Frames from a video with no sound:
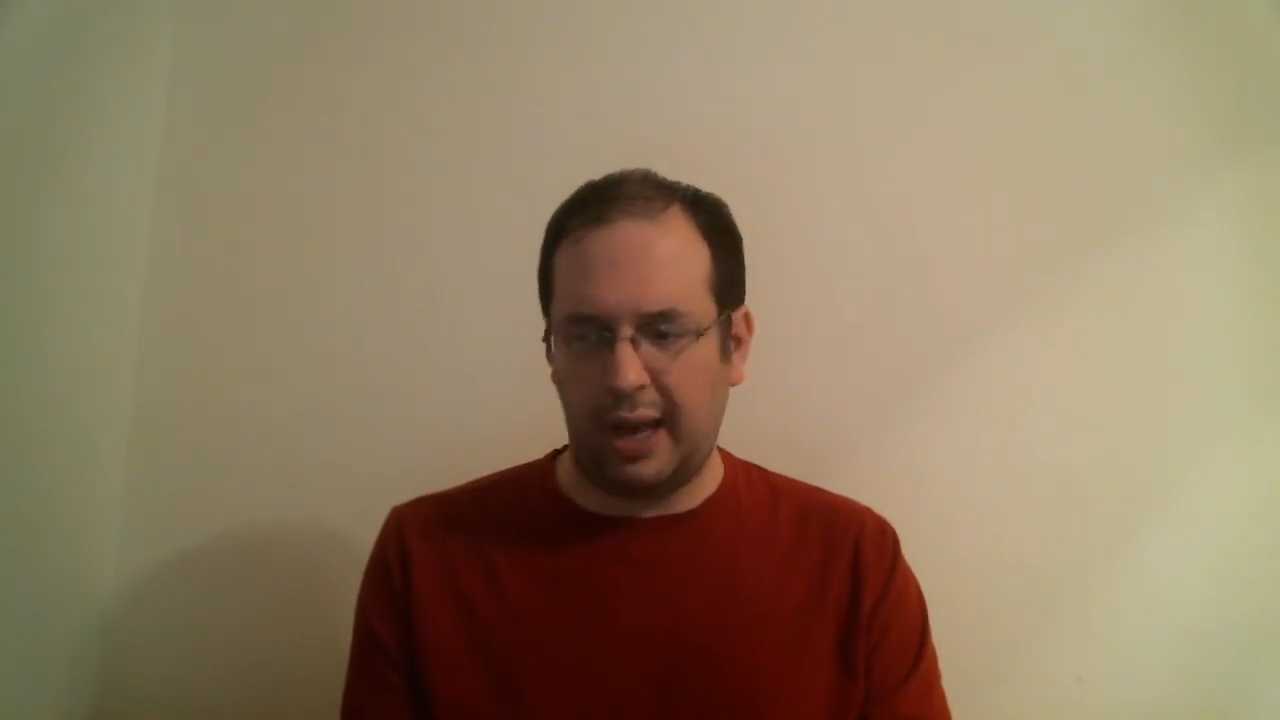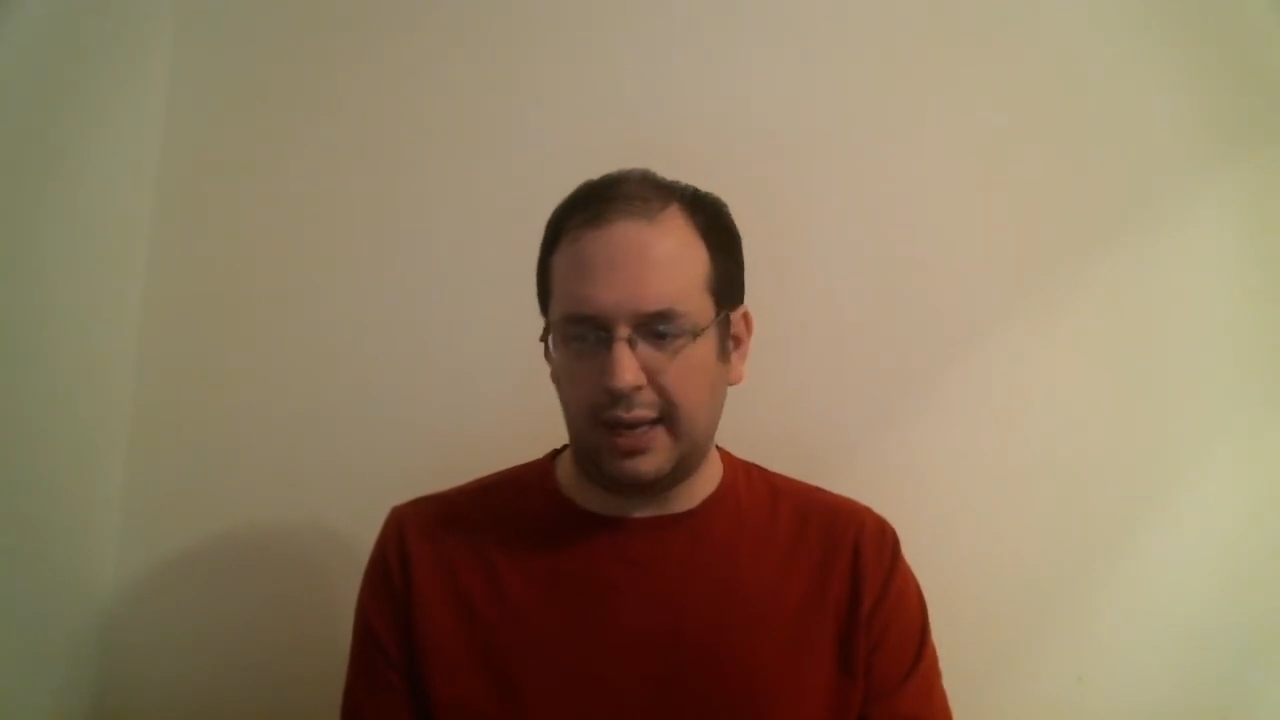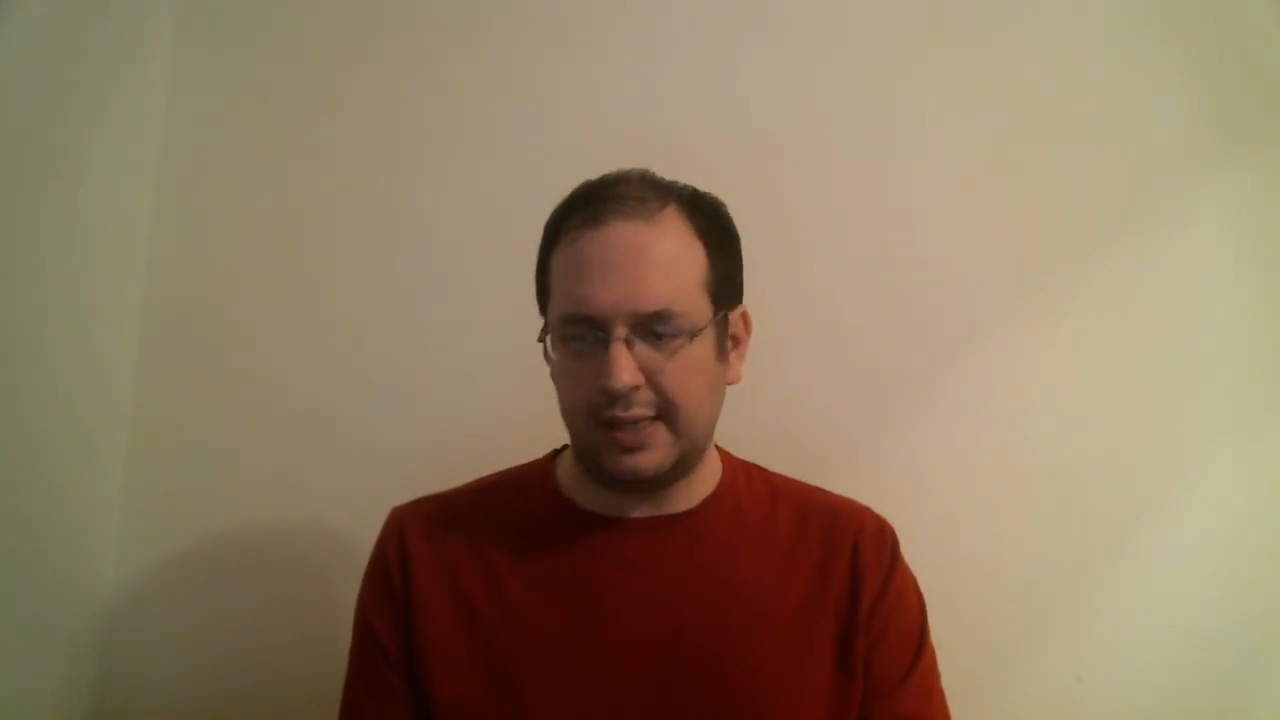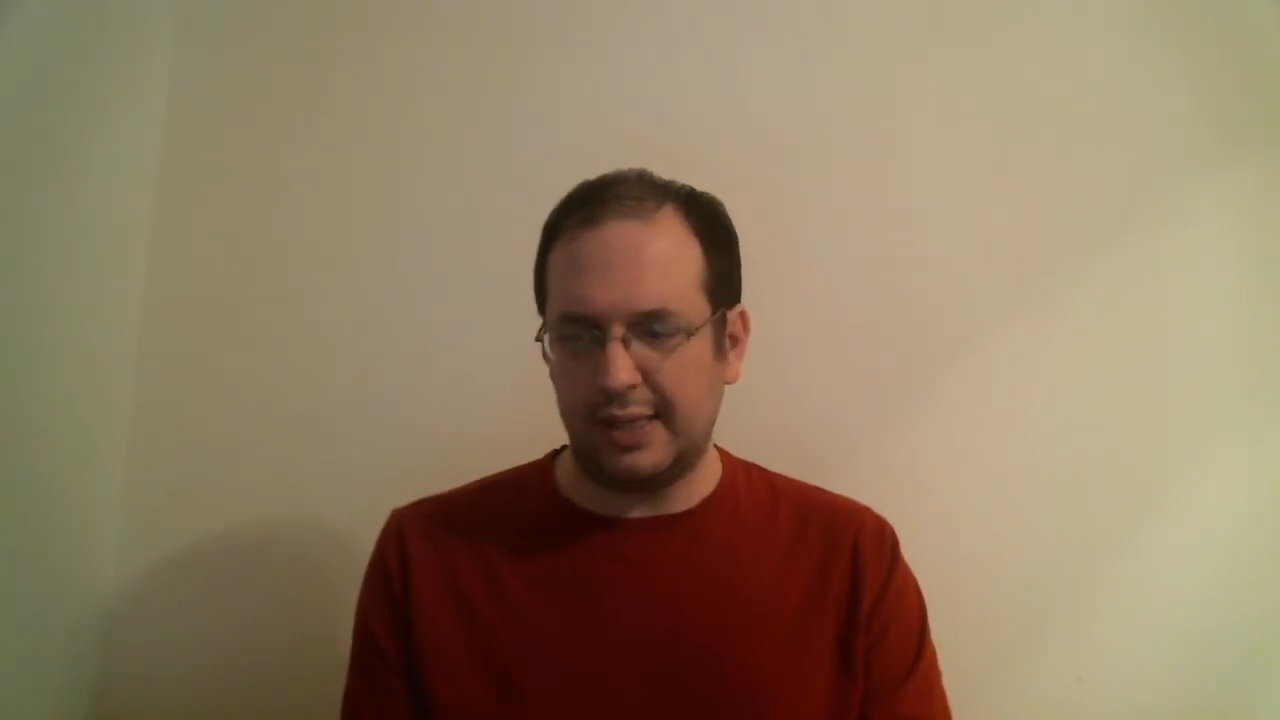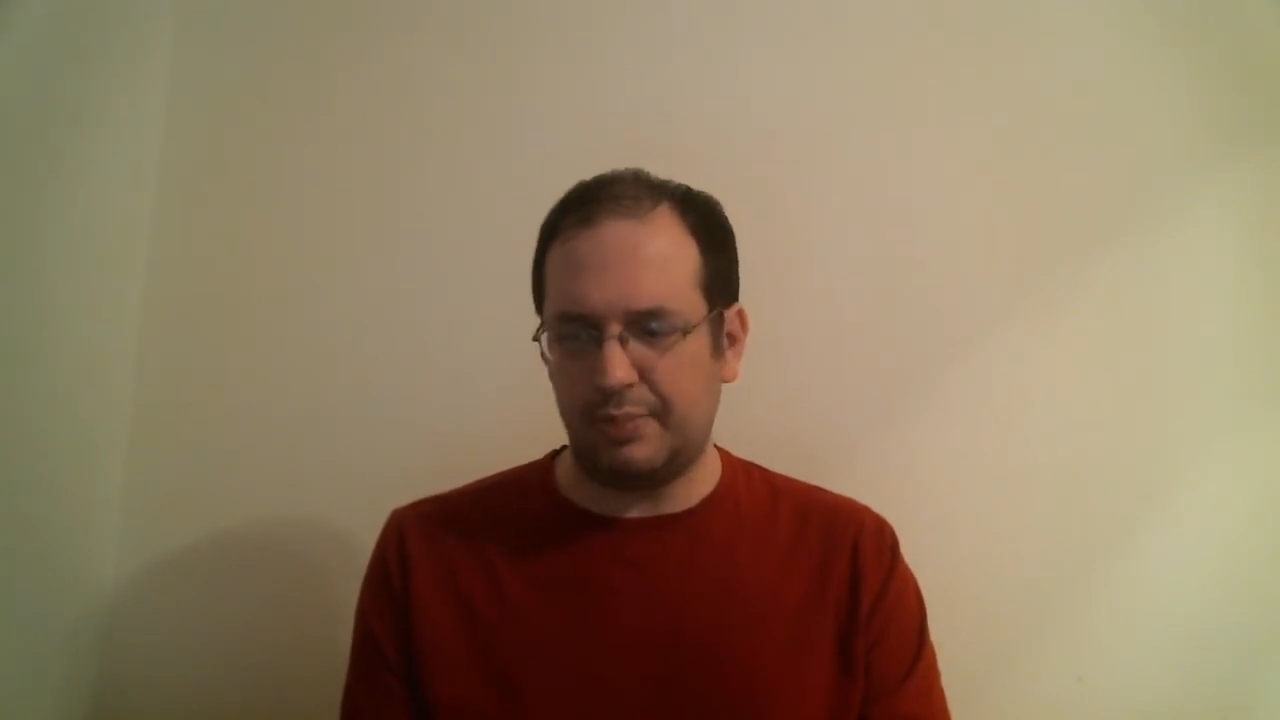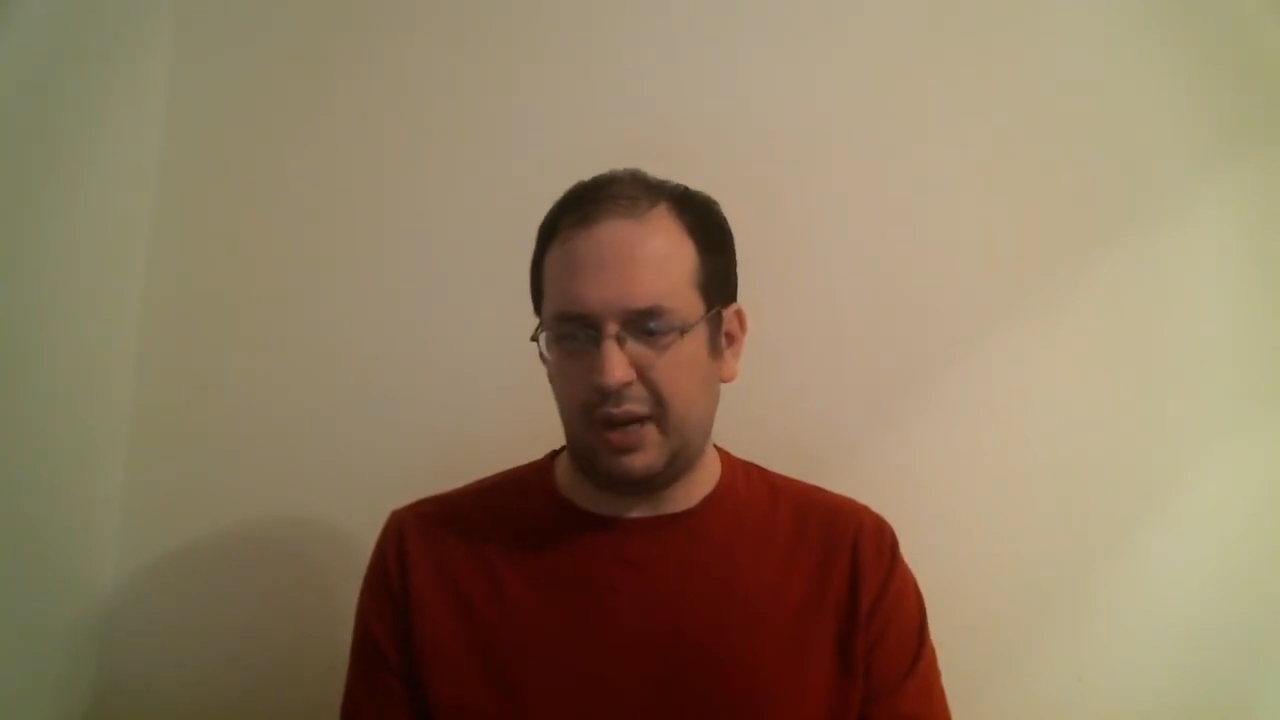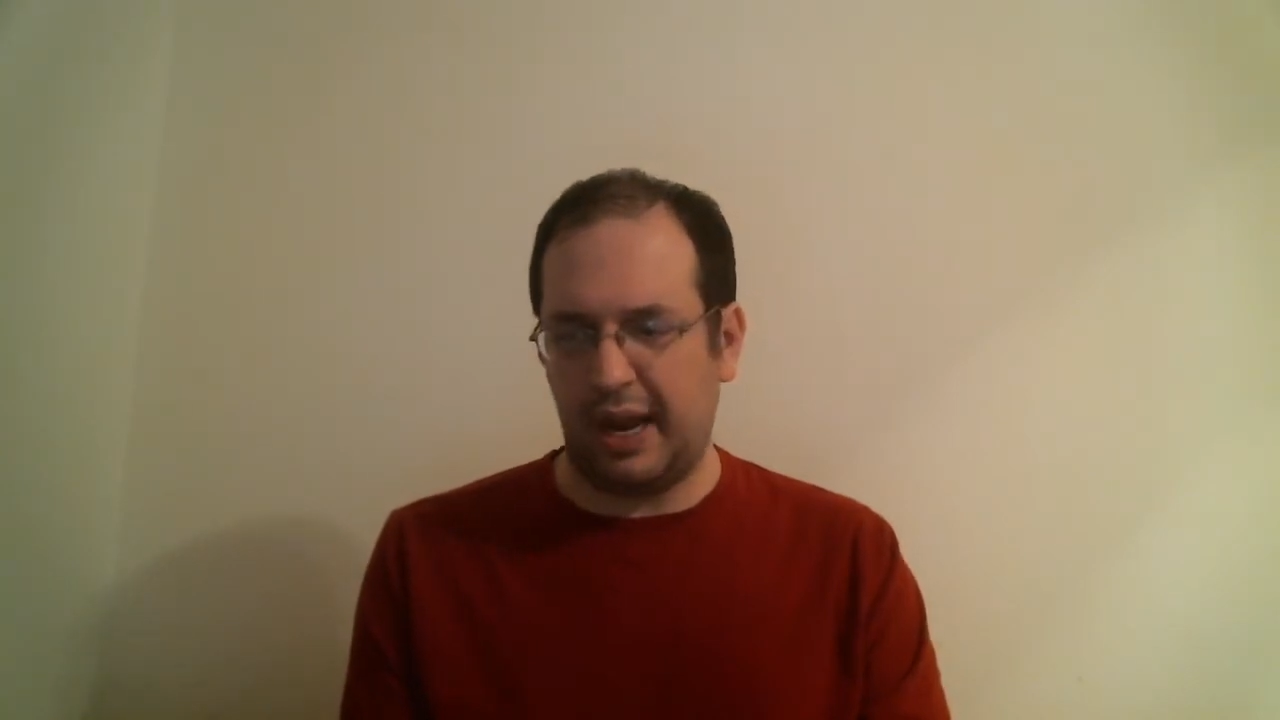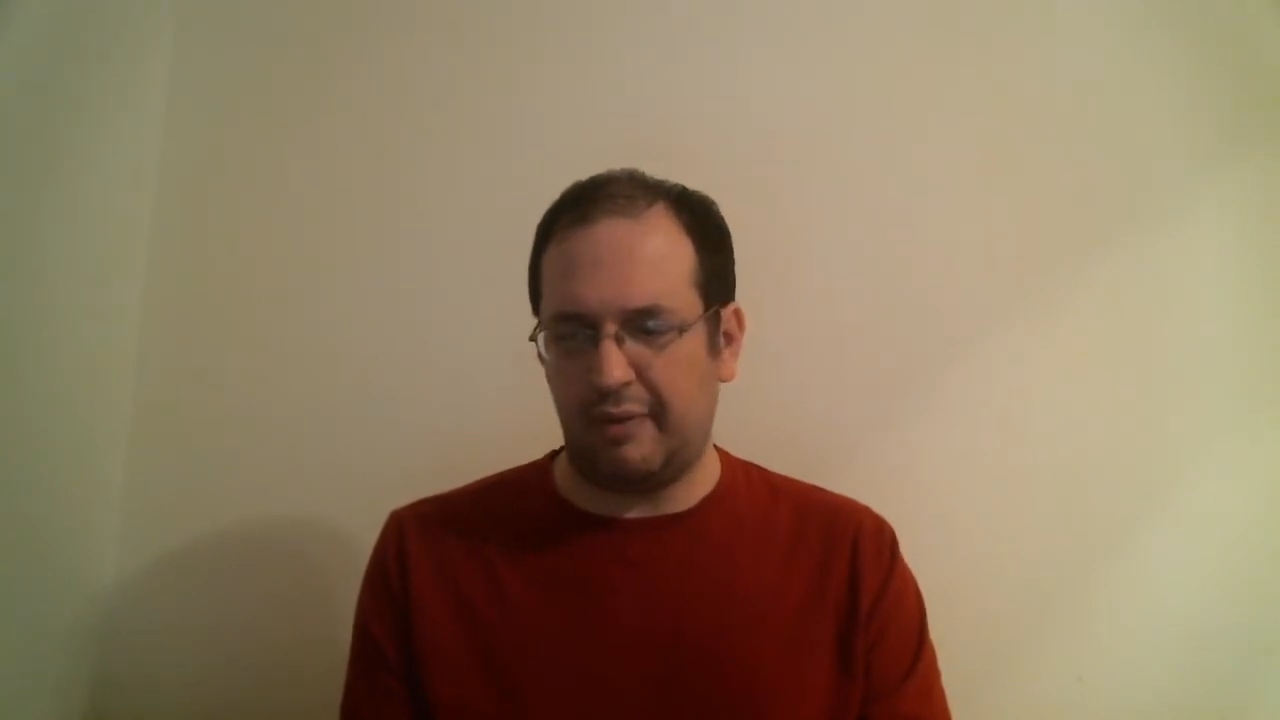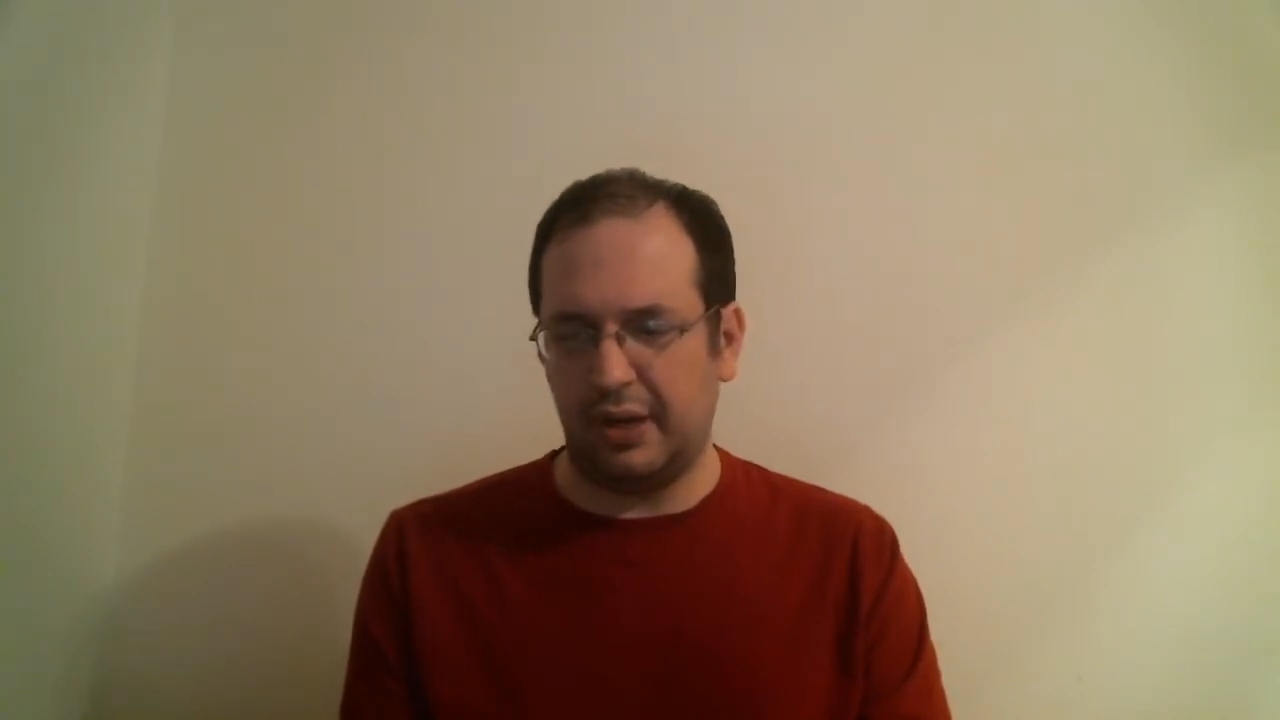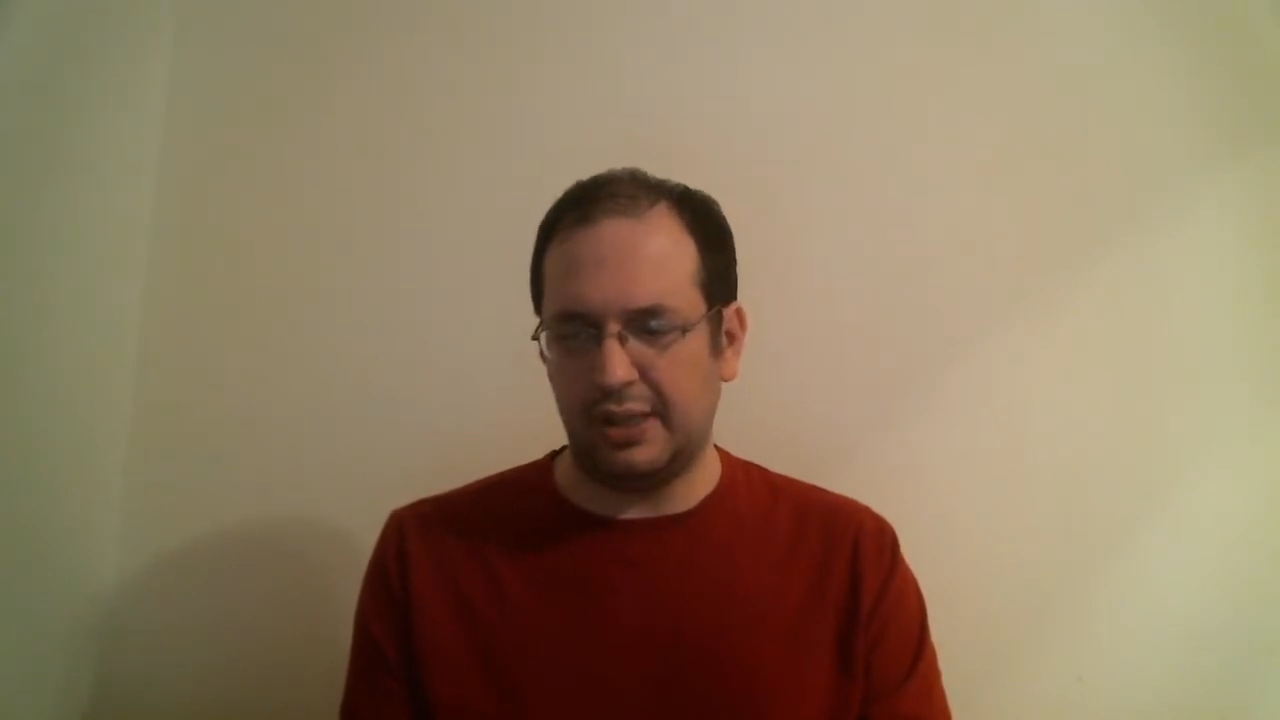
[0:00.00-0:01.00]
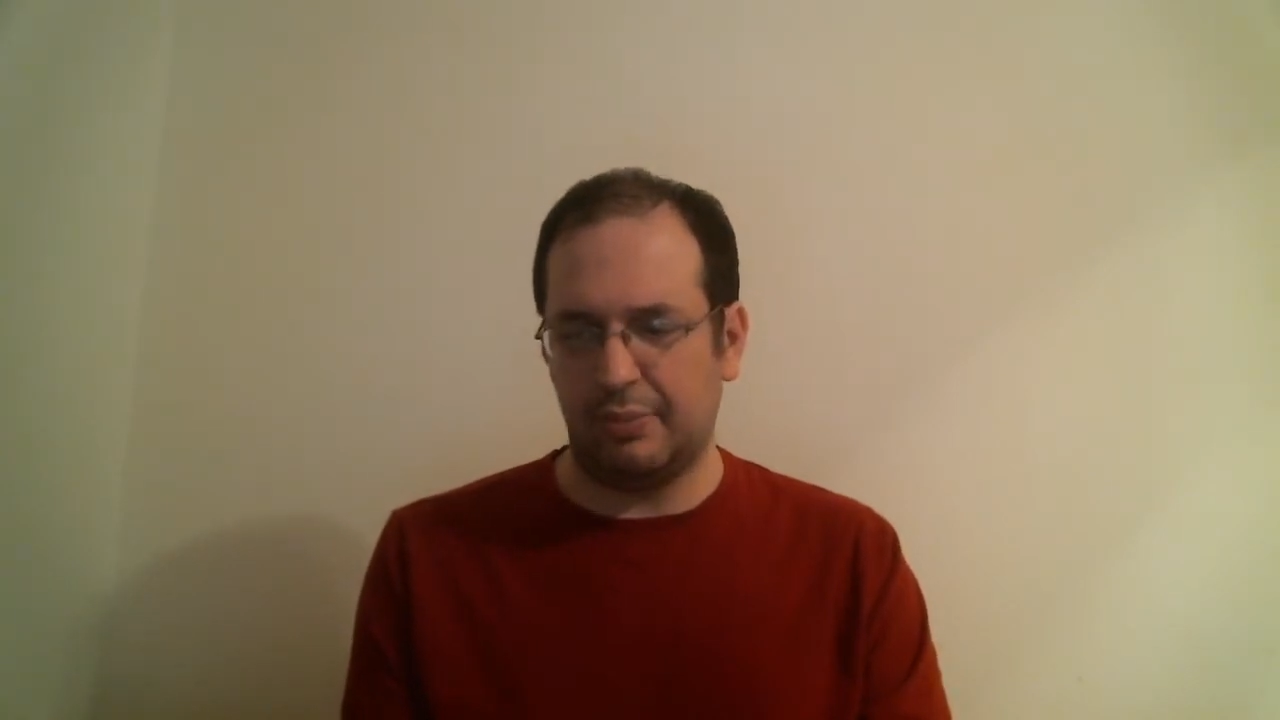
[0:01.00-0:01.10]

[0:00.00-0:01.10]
I guess he's been having